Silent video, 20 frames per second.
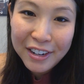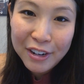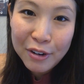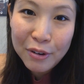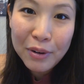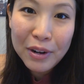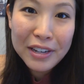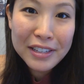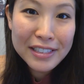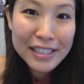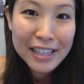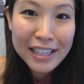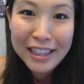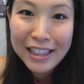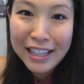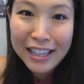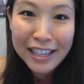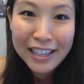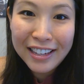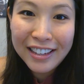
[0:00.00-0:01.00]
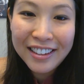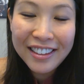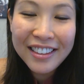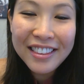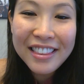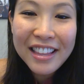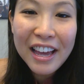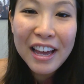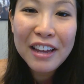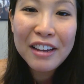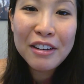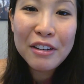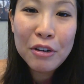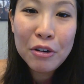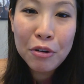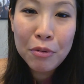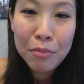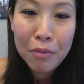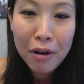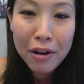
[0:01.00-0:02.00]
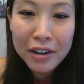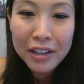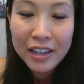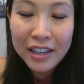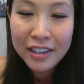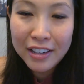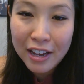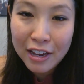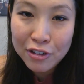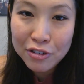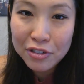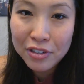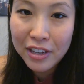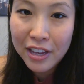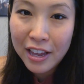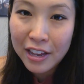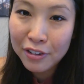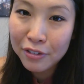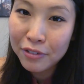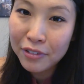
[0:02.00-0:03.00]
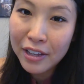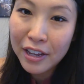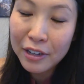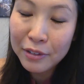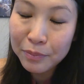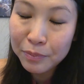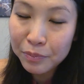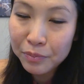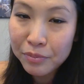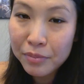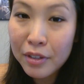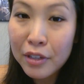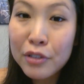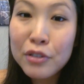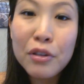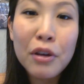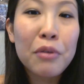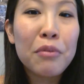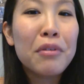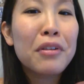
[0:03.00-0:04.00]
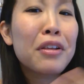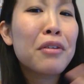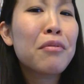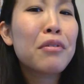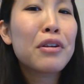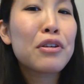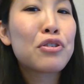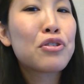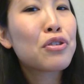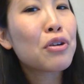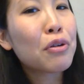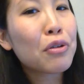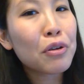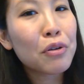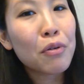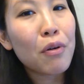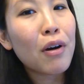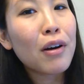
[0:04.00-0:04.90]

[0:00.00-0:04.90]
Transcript: crazy thing that your body can actually handle that. So I really want to show you